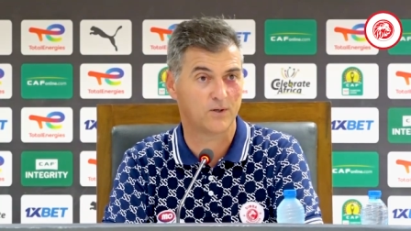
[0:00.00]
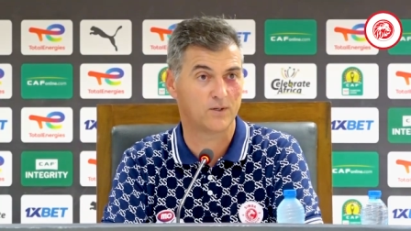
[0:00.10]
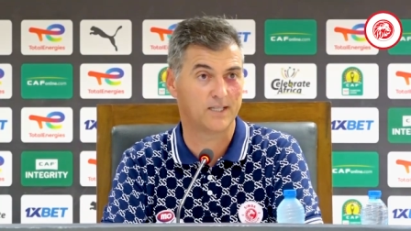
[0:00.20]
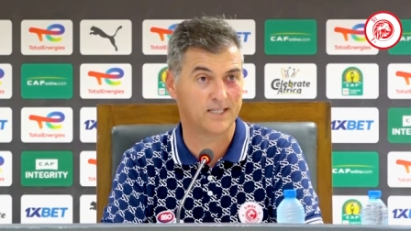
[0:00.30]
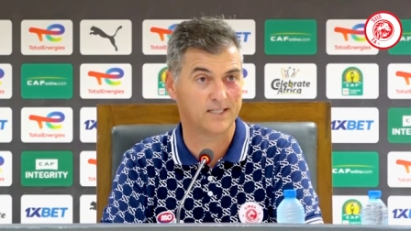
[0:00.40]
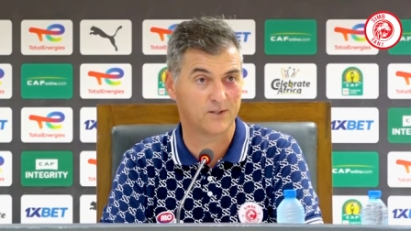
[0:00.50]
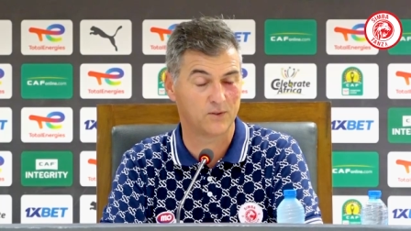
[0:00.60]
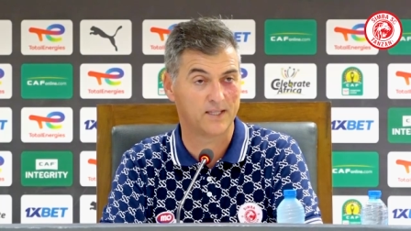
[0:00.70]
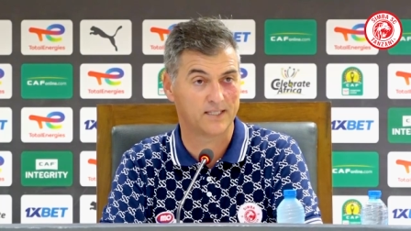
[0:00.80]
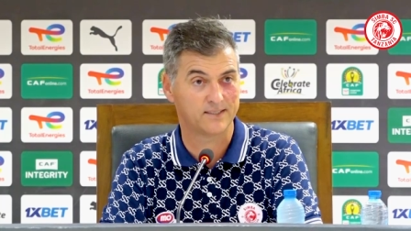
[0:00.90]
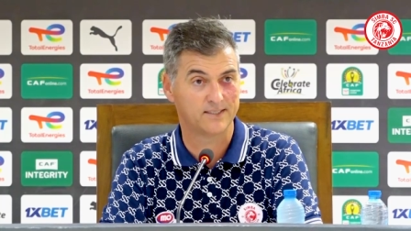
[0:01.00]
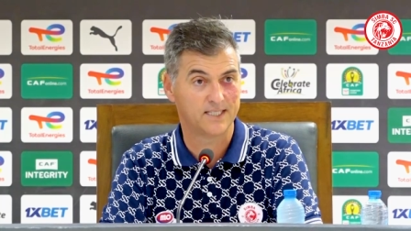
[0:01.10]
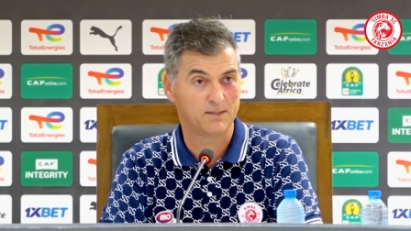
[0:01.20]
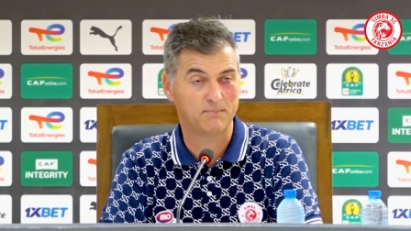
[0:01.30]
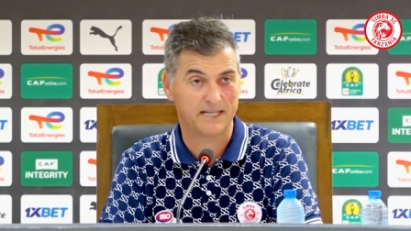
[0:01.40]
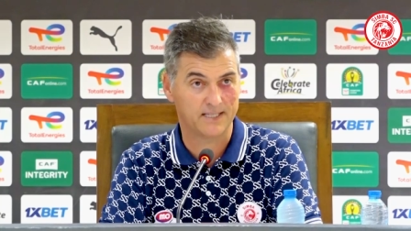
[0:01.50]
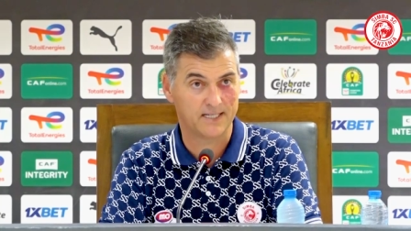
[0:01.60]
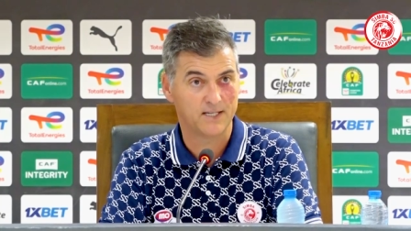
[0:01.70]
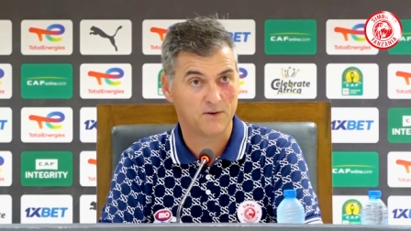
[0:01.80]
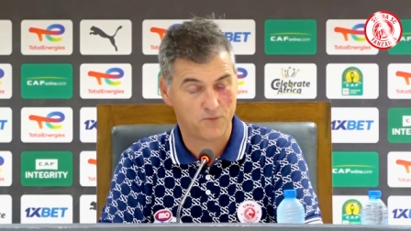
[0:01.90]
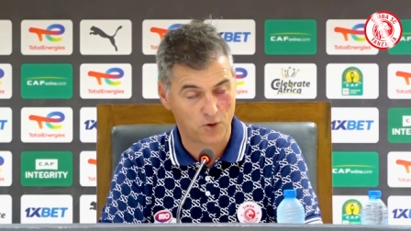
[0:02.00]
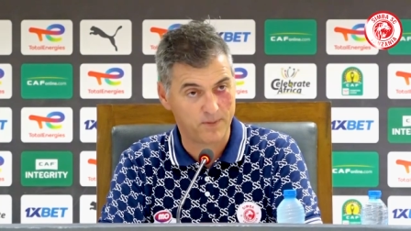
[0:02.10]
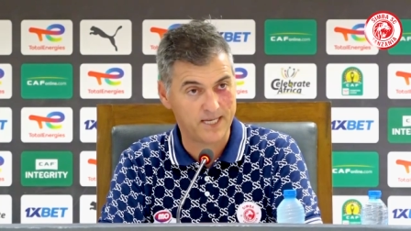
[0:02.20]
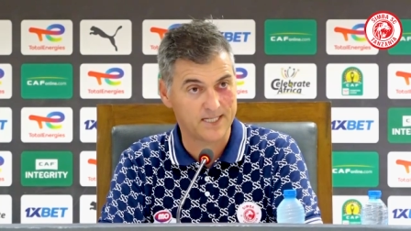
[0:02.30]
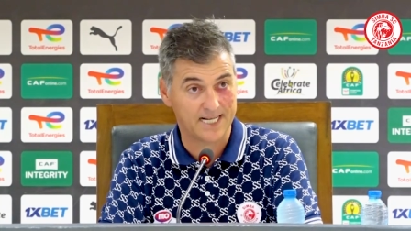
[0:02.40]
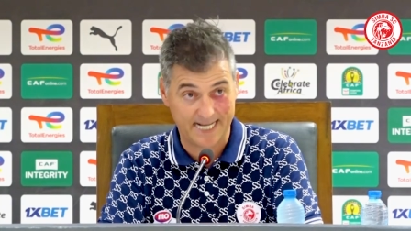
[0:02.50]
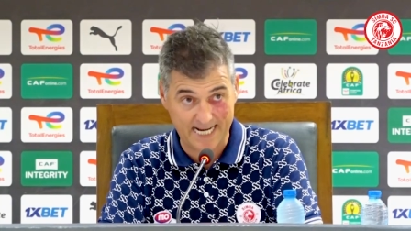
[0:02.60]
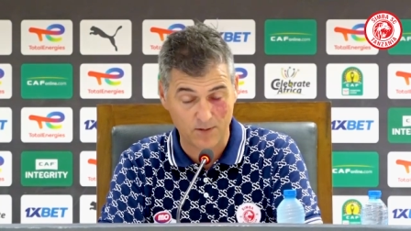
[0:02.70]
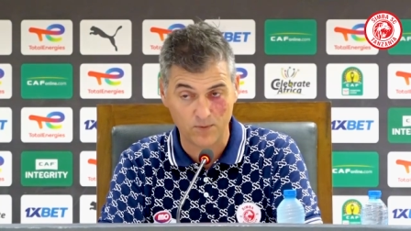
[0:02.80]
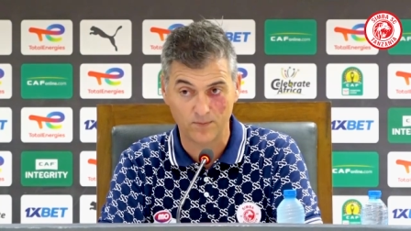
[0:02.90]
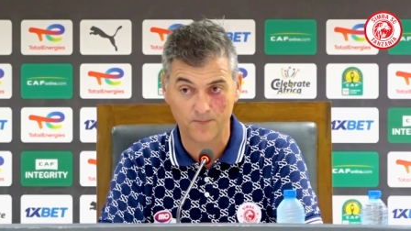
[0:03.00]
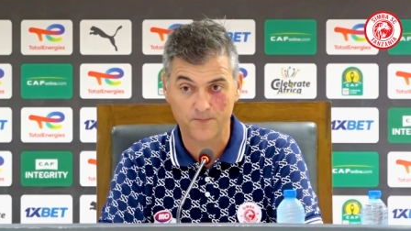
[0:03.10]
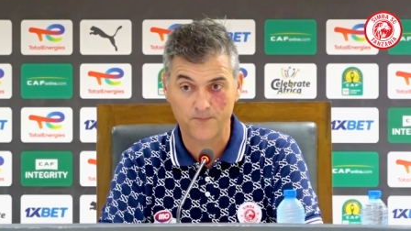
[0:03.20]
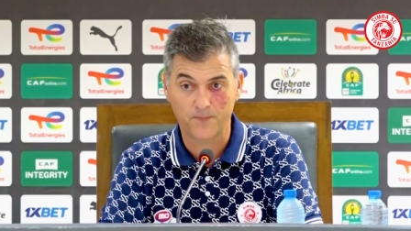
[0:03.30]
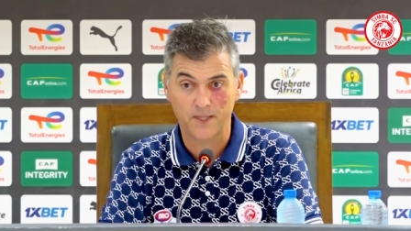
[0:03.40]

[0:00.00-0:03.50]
Only, only that. But for me now,